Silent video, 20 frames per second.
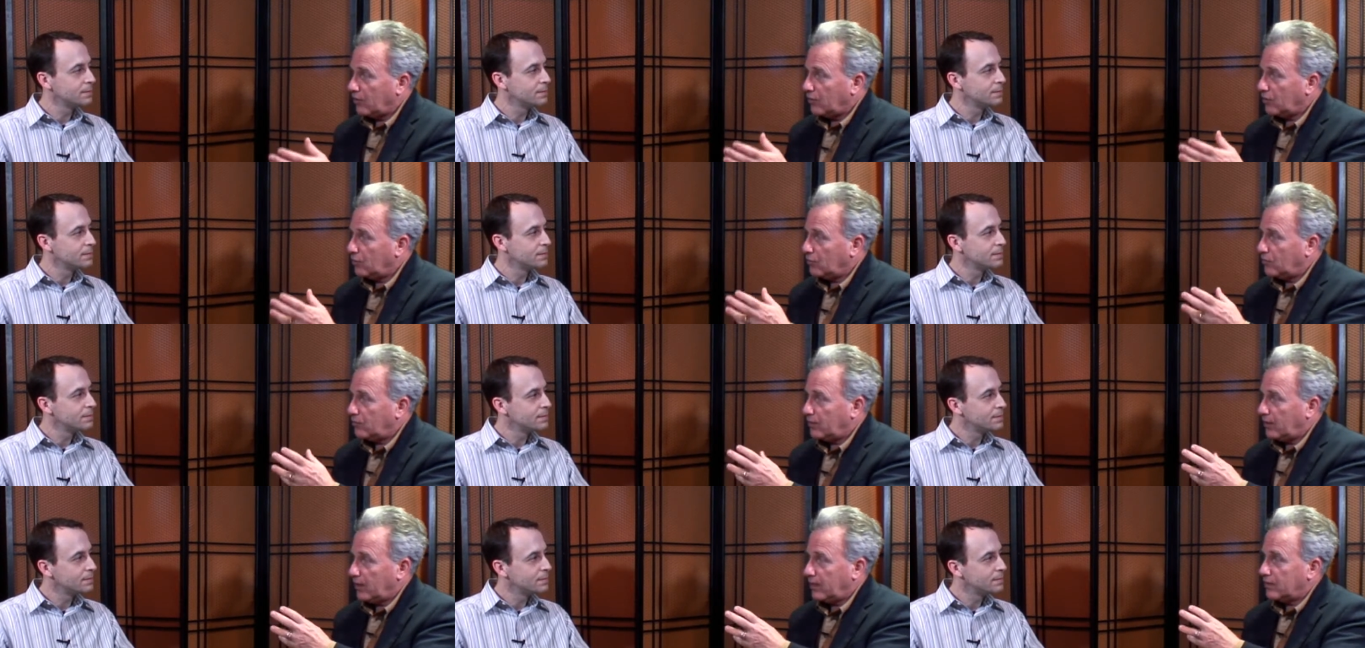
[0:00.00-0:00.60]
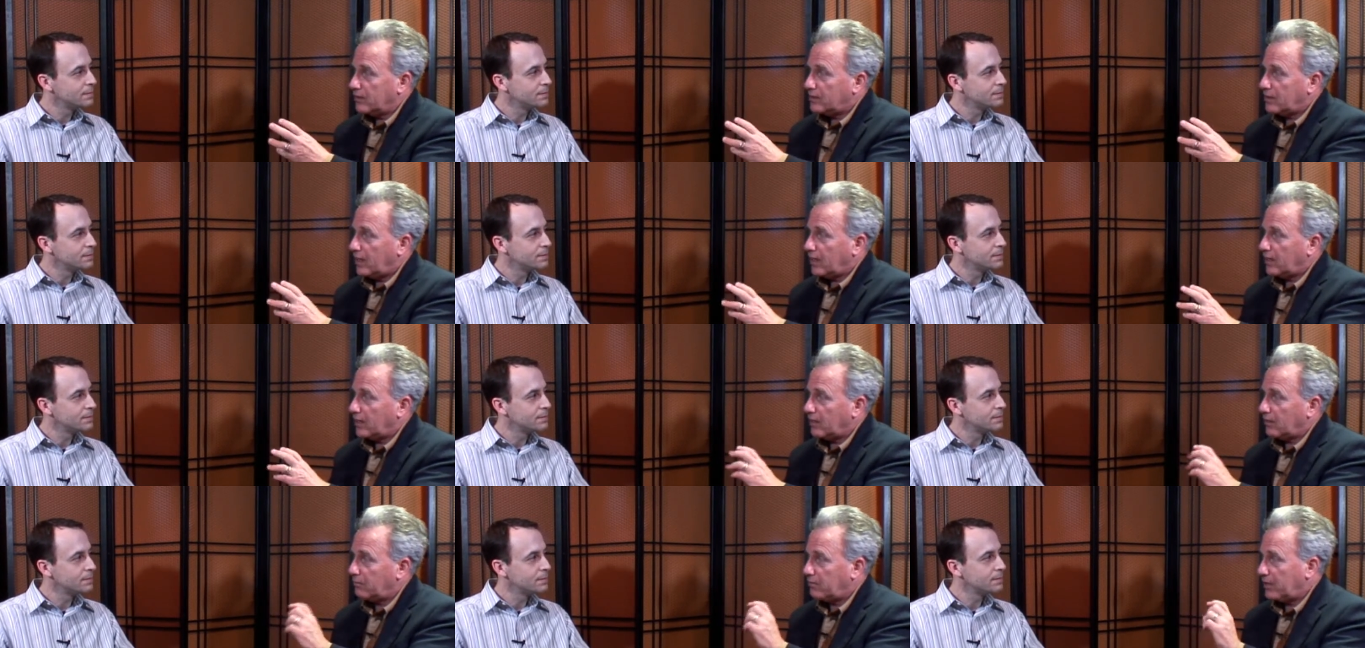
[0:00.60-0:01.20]
Speaker 1: you then
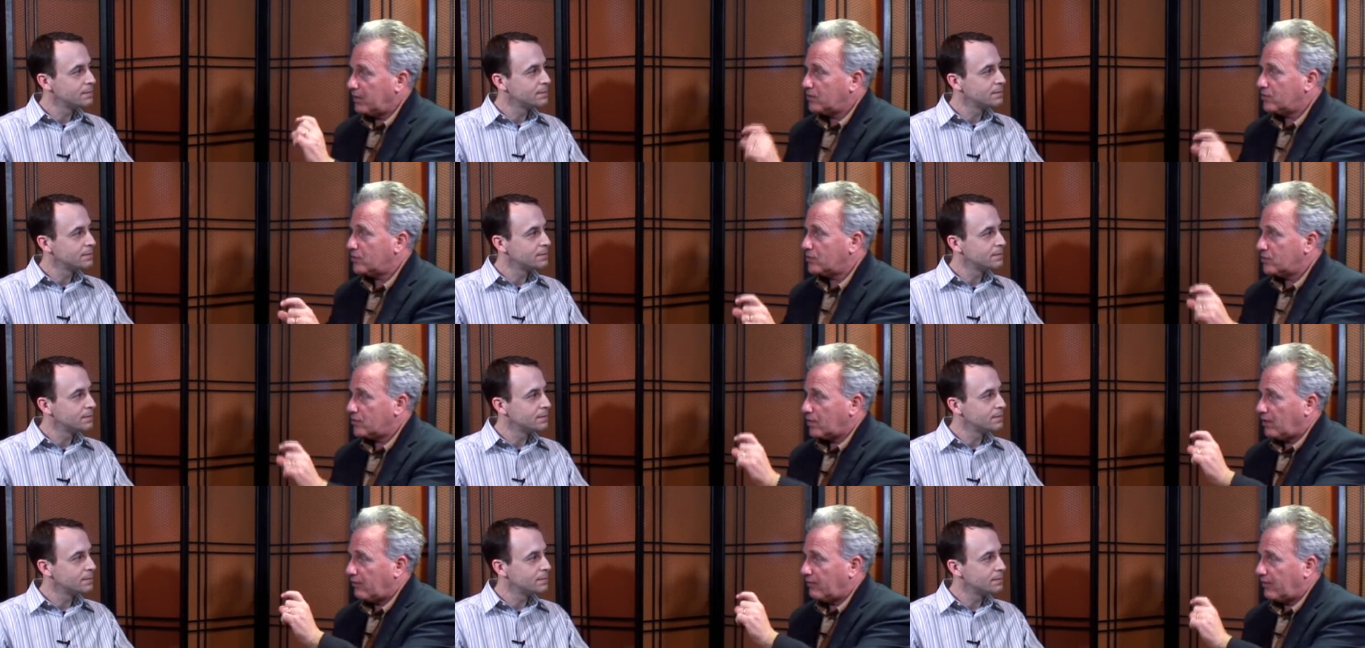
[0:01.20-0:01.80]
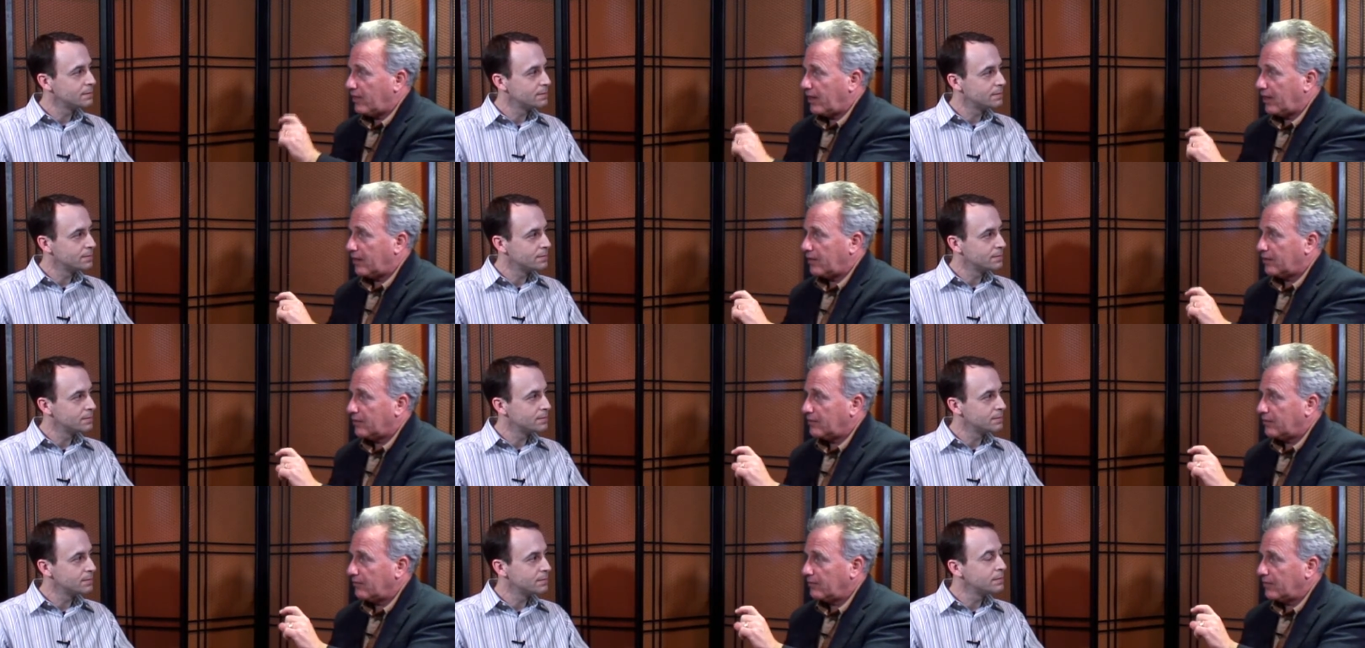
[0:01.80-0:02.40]
taking pieces of that,
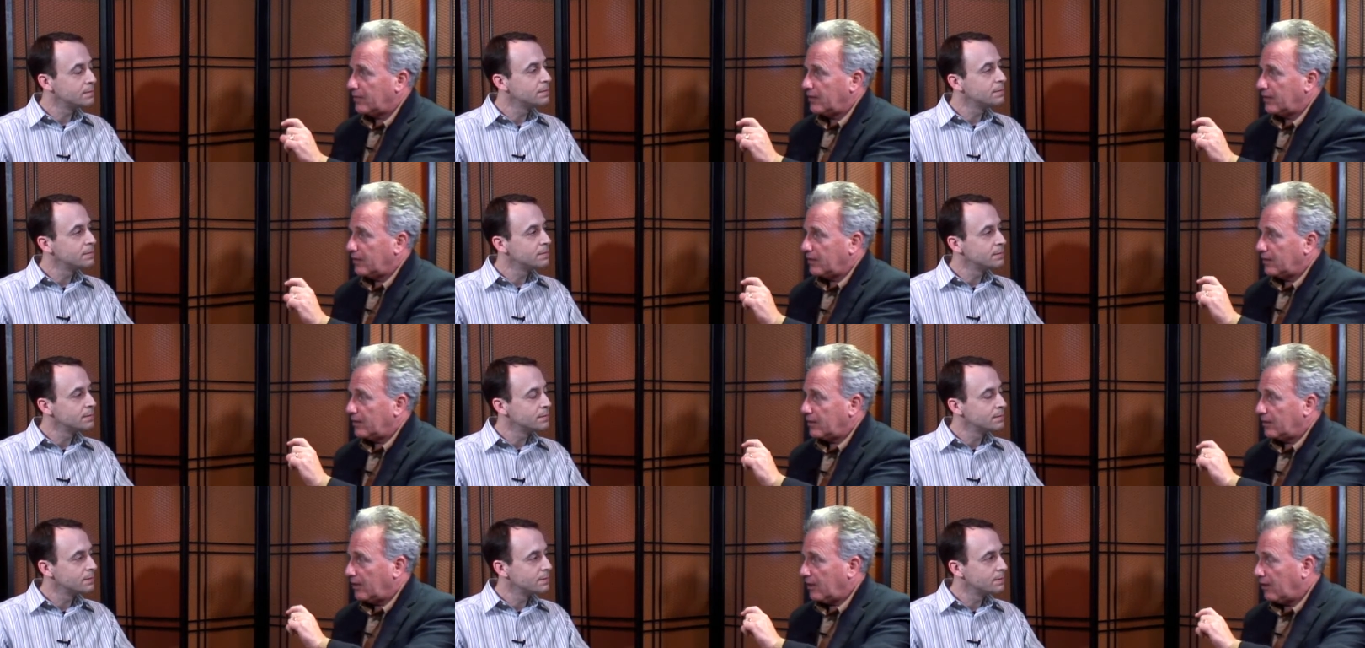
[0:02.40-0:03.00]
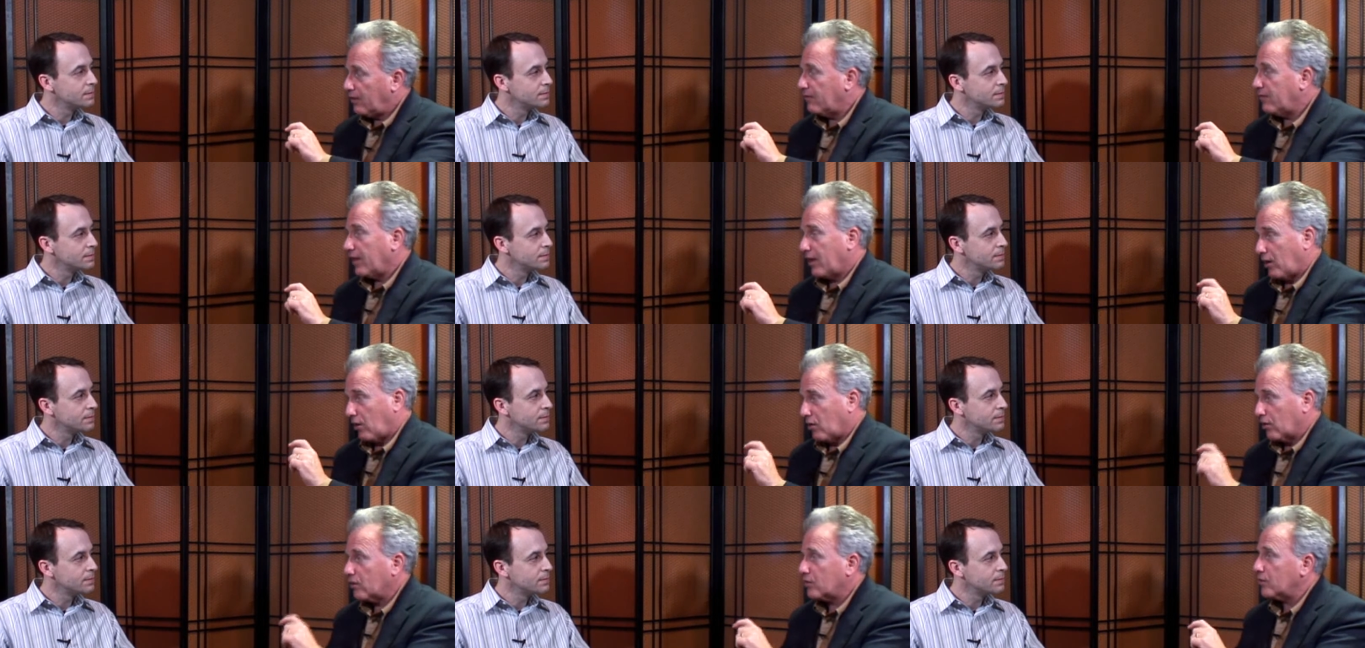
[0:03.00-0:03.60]
of that
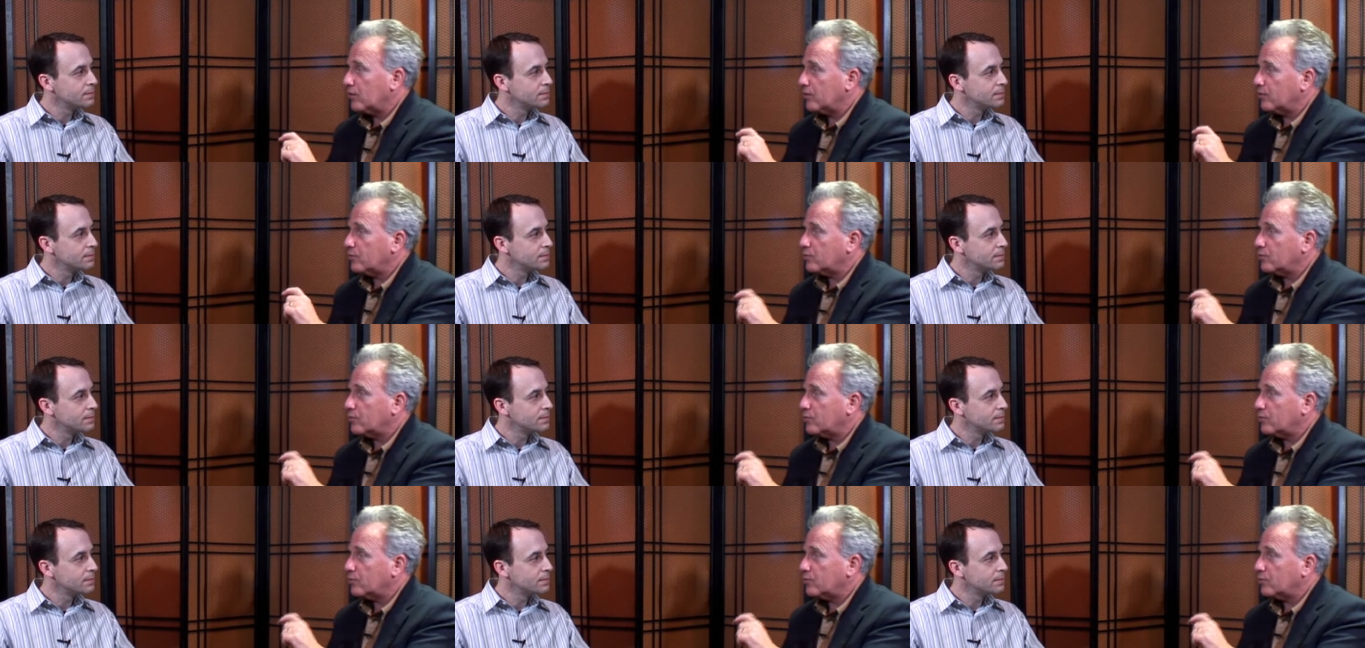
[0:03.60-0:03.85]
article that